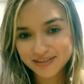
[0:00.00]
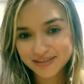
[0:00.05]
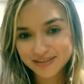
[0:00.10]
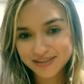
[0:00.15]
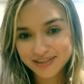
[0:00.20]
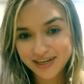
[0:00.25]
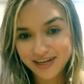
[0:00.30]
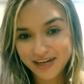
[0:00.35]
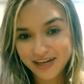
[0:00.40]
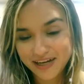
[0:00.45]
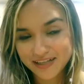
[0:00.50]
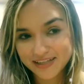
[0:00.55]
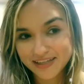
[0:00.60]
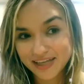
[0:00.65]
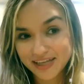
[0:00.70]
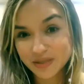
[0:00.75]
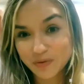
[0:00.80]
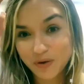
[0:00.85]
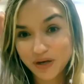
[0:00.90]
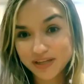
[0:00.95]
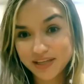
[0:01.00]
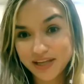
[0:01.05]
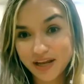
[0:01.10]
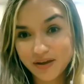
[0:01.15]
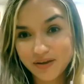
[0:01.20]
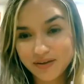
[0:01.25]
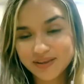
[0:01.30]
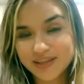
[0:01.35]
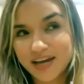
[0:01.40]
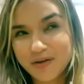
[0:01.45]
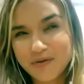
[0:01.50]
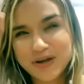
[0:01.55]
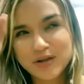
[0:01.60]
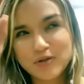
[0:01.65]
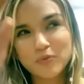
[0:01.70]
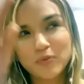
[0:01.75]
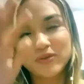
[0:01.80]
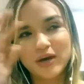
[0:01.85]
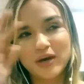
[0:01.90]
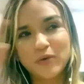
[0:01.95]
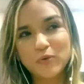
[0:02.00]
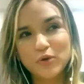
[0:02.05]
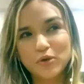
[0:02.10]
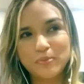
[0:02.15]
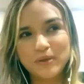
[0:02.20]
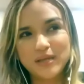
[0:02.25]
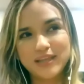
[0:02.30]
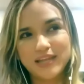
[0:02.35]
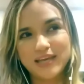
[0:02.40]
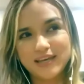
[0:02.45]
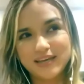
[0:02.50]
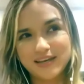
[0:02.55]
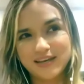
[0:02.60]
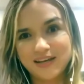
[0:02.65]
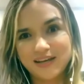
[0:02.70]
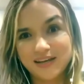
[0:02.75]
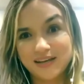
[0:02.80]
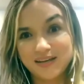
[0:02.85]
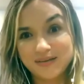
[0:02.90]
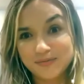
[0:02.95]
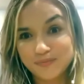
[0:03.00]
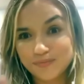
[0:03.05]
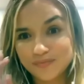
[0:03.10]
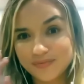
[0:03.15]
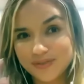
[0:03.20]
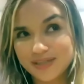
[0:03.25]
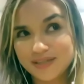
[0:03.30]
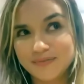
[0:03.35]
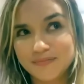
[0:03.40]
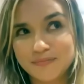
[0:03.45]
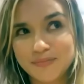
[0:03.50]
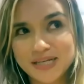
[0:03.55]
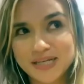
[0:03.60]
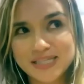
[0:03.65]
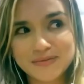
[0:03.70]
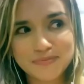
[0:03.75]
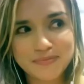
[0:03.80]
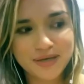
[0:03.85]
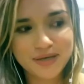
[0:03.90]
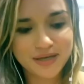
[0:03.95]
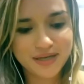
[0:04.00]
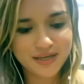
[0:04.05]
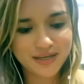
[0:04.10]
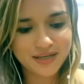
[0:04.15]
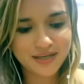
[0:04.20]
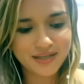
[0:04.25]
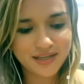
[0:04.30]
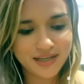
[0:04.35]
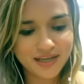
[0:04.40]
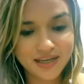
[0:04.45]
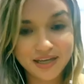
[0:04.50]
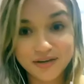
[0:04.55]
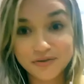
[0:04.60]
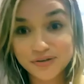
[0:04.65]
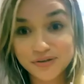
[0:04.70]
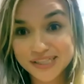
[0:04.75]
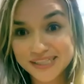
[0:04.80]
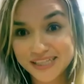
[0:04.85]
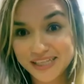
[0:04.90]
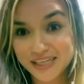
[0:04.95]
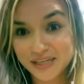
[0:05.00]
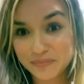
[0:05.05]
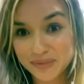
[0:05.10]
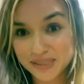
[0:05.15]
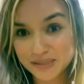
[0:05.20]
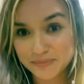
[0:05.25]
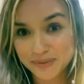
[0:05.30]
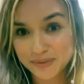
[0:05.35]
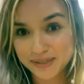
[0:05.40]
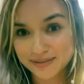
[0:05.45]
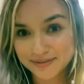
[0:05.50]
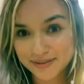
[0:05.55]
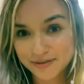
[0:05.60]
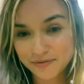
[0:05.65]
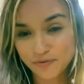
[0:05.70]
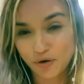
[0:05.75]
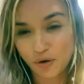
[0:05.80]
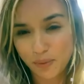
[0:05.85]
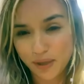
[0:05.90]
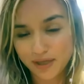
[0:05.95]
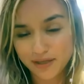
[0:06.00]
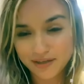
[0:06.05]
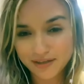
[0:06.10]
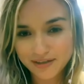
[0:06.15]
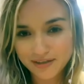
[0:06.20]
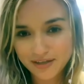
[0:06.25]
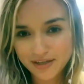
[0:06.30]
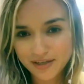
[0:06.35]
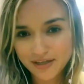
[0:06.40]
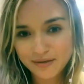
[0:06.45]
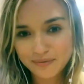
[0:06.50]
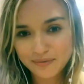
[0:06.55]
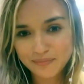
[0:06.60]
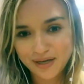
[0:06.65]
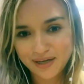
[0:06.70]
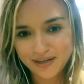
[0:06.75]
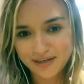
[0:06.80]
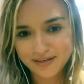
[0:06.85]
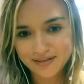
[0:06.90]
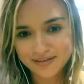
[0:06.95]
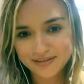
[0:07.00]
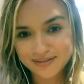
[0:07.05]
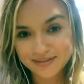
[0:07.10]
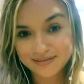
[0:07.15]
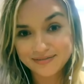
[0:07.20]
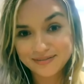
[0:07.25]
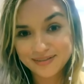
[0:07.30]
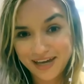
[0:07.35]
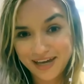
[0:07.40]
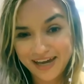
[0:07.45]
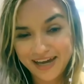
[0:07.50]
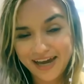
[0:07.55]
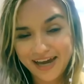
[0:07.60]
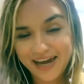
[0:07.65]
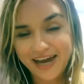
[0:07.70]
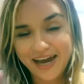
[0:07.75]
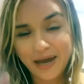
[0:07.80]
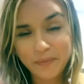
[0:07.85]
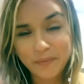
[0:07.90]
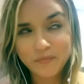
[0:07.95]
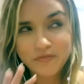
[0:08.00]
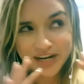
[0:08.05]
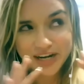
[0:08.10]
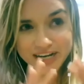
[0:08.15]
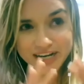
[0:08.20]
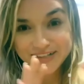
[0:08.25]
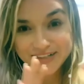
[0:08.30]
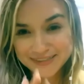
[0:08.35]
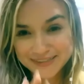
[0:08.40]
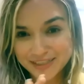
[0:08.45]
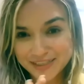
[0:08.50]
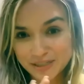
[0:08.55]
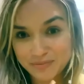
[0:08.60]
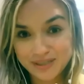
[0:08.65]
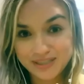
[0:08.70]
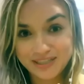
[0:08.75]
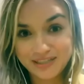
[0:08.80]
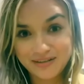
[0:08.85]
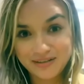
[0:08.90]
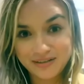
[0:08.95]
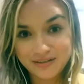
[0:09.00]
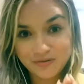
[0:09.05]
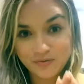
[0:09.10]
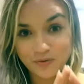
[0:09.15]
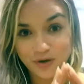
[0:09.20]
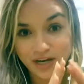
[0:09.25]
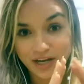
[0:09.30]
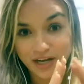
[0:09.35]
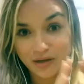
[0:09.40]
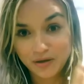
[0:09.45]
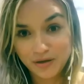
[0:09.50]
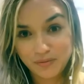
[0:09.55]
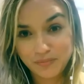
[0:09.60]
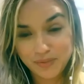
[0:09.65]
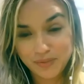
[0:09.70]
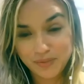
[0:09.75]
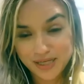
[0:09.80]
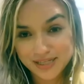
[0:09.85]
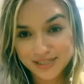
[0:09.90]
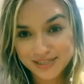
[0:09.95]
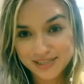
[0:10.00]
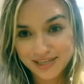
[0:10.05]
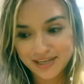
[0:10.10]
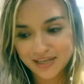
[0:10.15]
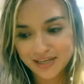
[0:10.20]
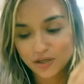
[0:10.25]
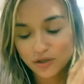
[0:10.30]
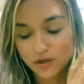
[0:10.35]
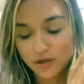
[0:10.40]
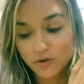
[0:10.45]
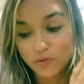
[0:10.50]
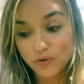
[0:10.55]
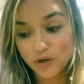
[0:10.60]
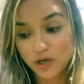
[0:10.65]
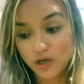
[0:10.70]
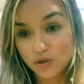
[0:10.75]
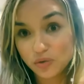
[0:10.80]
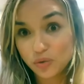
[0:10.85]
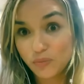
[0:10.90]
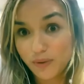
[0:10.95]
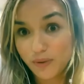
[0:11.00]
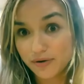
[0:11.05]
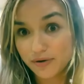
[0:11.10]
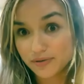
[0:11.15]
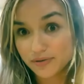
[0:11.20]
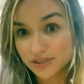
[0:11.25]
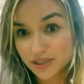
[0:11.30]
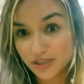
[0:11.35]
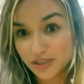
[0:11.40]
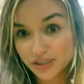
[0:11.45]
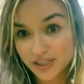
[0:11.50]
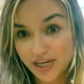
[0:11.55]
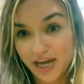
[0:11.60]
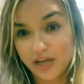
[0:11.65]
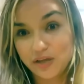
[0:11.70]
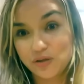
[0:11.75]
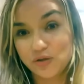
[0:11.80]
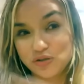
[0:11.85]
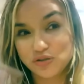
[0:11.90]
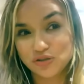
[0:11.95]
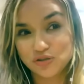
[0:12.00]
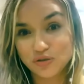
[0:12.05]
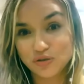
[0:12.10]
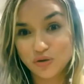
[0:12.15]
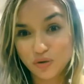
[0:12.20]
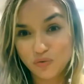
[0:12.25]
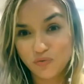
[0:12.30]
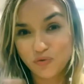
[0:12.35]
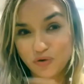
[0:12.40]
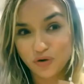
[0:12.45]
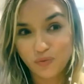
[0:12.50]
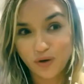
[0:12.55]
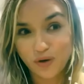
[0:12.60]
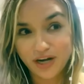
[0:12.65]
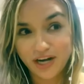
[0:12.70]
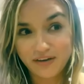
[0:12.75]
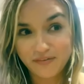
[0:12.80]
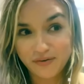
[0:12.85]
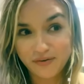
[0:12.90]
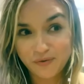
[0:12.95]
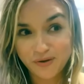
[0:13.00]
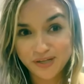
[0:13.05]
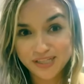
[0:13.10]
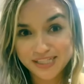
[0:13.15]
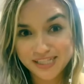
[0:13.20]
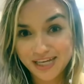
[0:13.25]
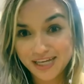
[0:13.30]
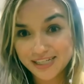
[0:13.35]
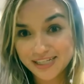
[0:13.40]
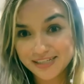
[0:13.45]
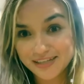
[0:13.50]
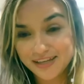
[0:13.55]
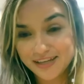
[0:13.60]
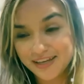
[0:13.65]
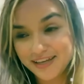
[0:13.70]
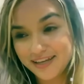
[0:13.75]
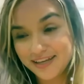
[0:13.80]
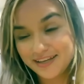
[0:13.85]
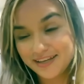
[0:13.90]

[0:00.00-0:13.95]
because uh, that's the one that I, that will, that will be like a investment, like a risky investment for me. But I'm very conservative in what I invest. Like, I really do my research. I don't just go for what everyone says,